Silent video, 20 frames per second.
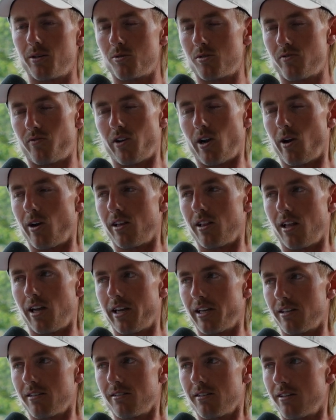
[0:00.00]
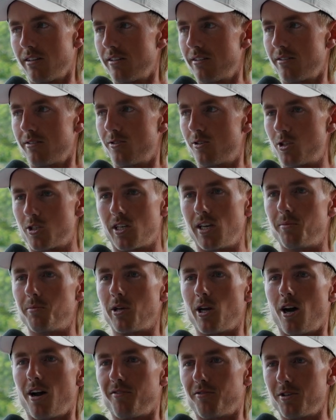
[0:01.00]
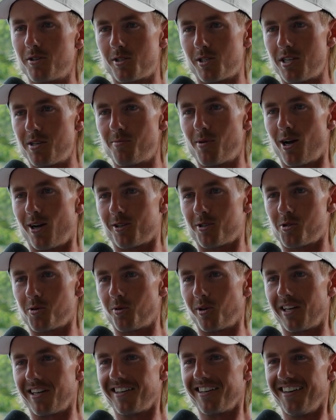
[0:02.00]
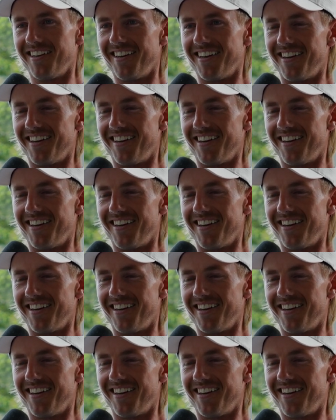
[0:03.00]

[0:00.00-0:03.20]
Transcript: It was a very like, just get me off this tee box swing.